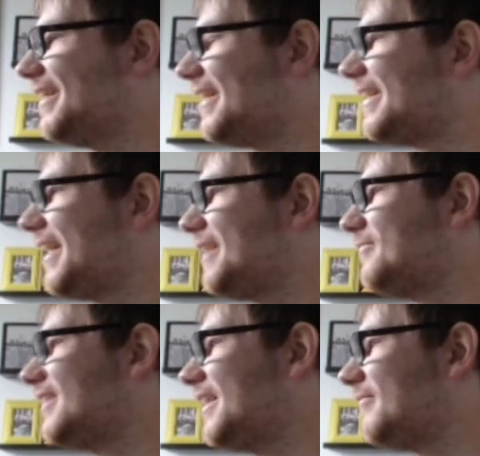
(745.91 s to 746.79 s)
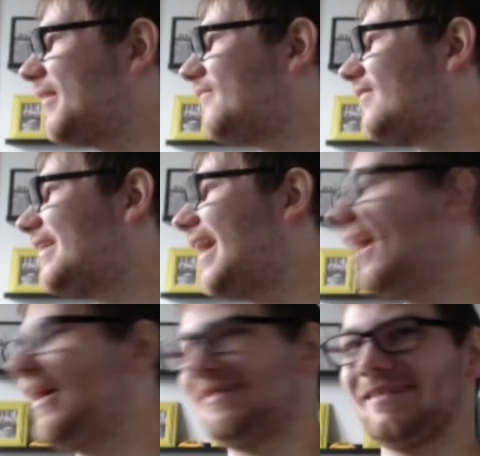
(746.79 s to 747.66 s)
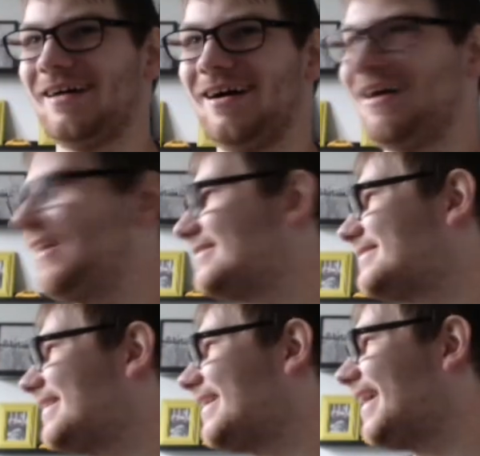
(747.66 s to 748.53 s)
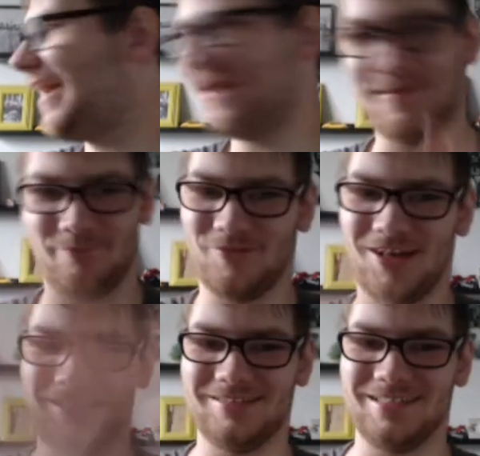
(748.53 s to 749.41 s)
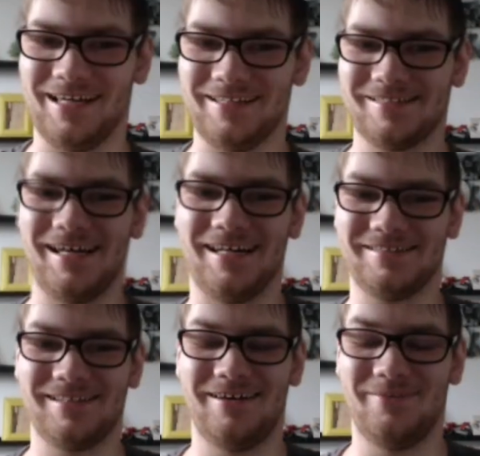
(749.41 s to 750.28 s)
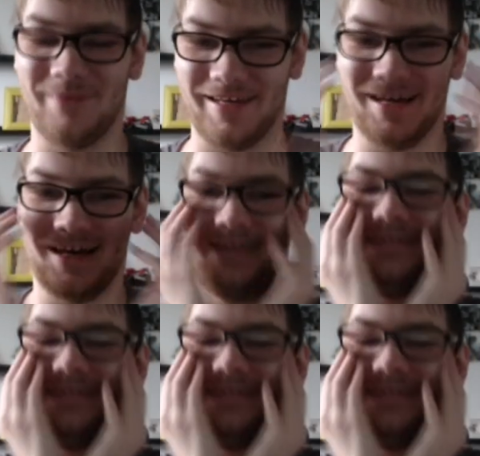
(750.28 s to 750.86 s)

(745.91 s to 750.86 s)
I can't believe I forgot. Oh shit, I apologize guys, oh my god.